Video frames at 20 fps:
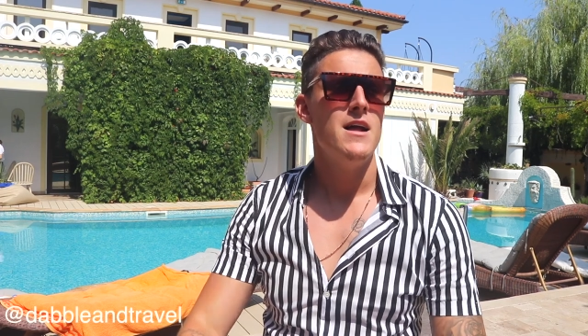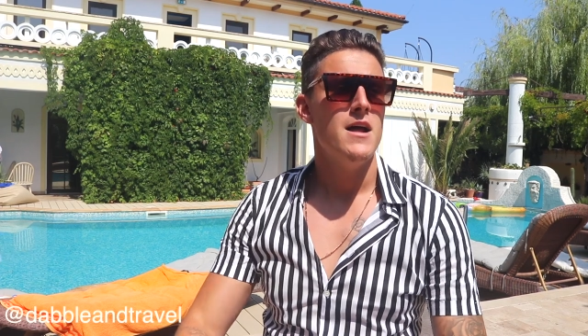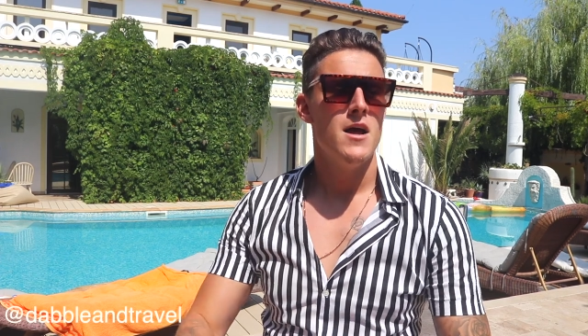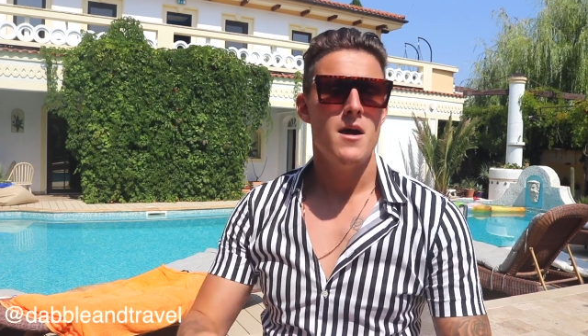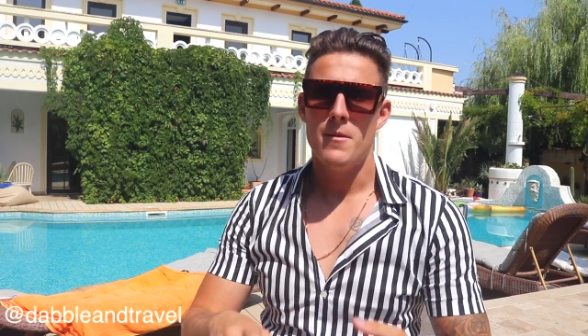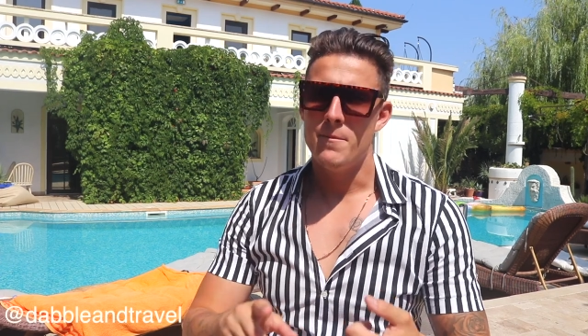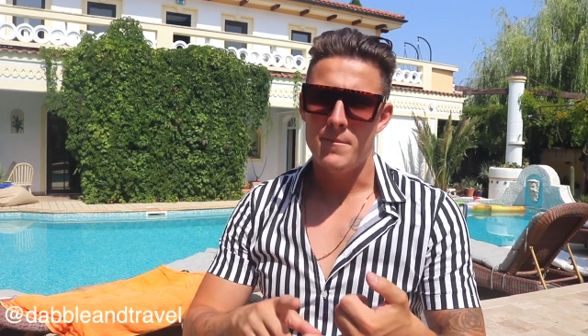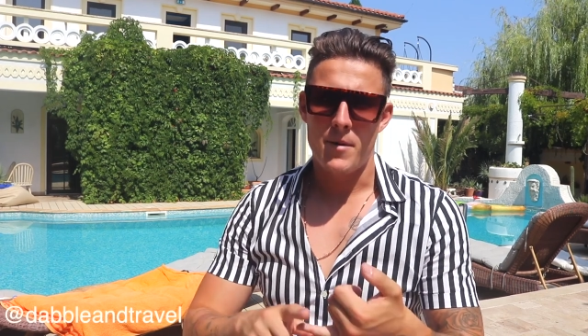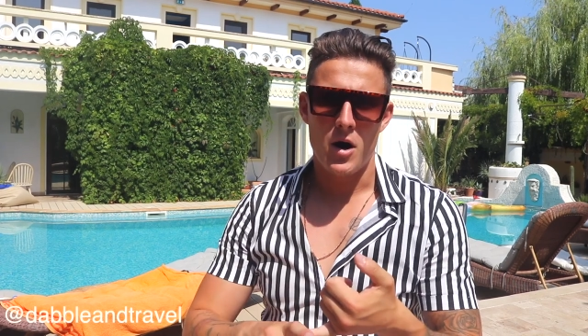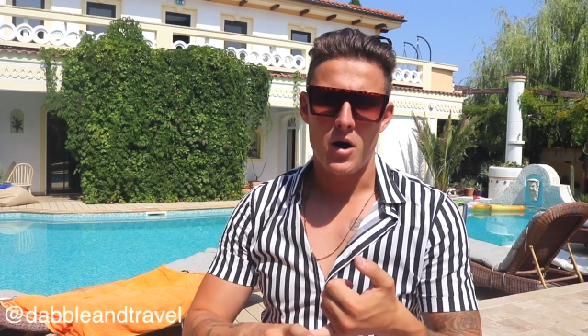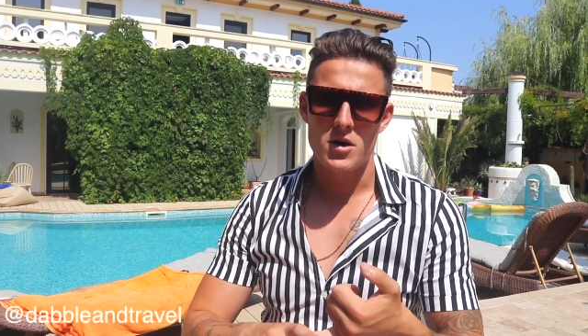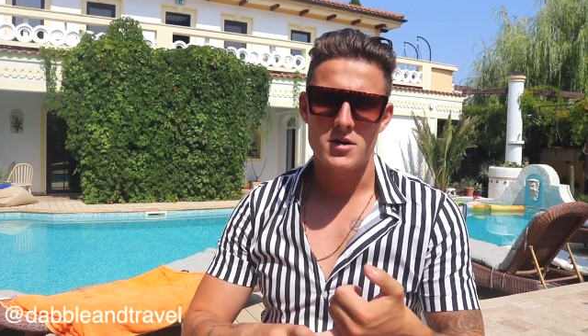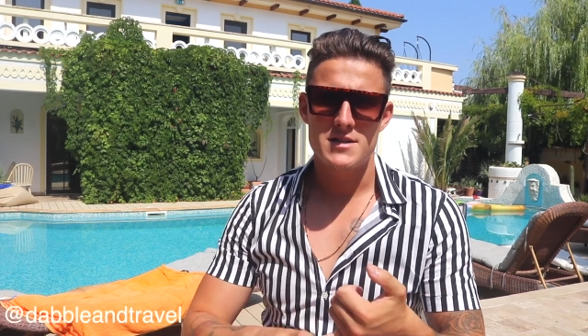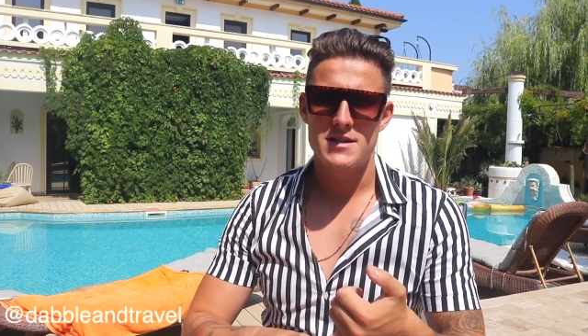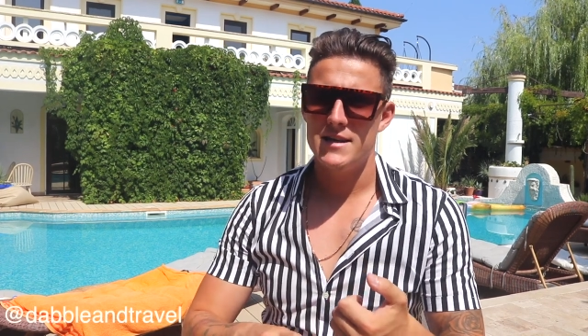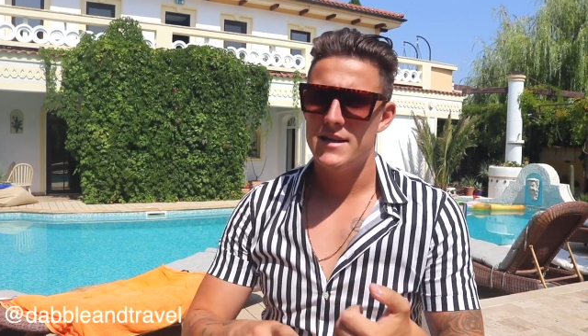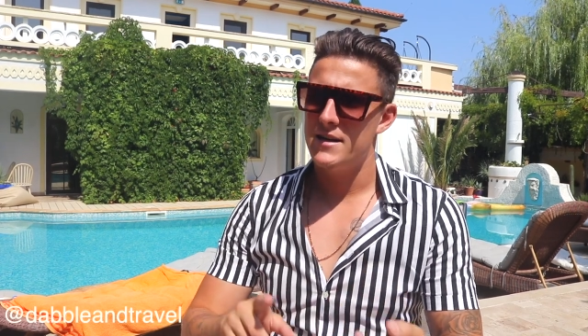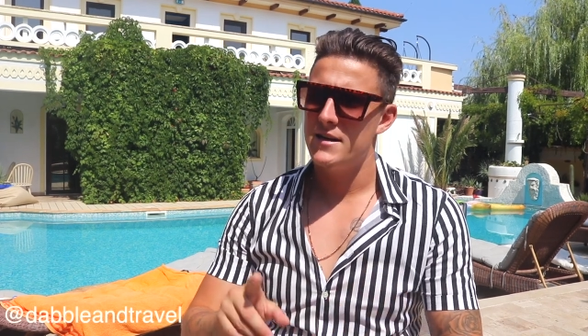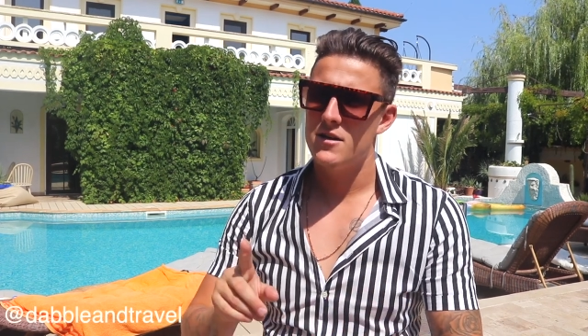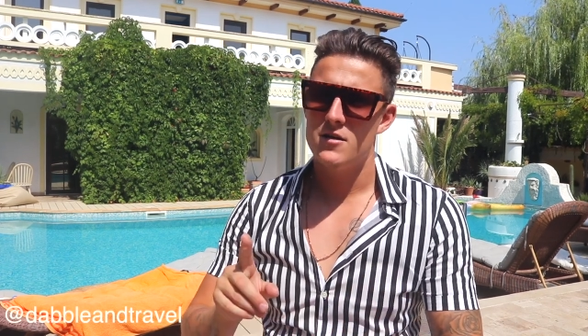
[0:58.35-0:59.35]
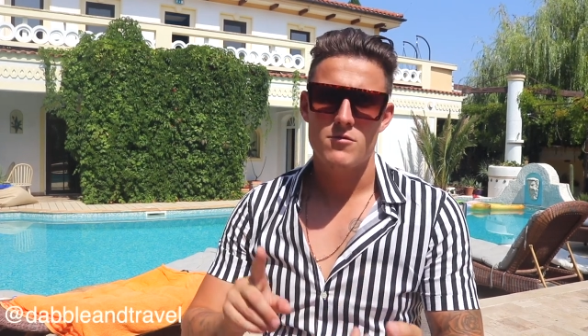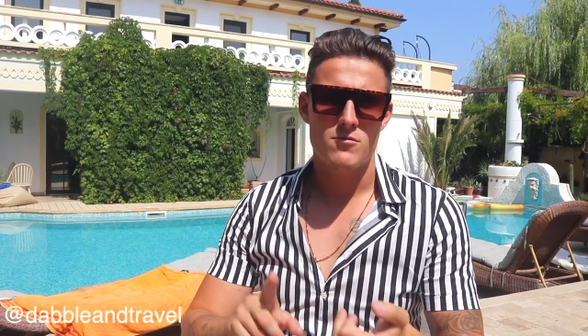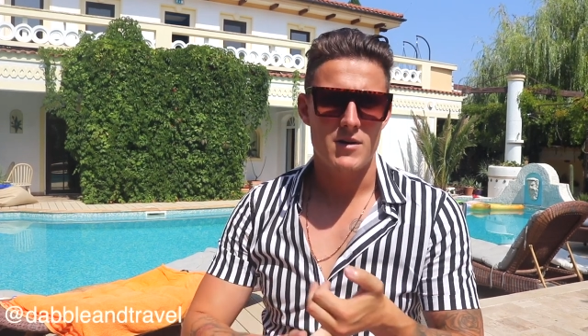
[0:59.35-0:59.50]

partying,